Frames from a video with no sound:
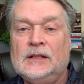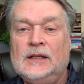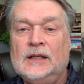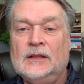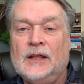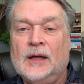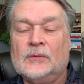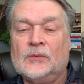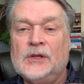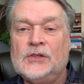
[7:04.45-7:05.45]
in
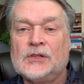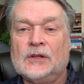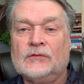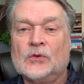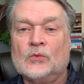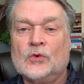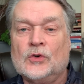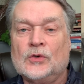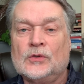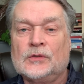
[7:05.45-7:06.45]
that region of the
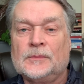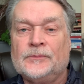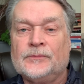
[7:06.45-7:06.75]
world.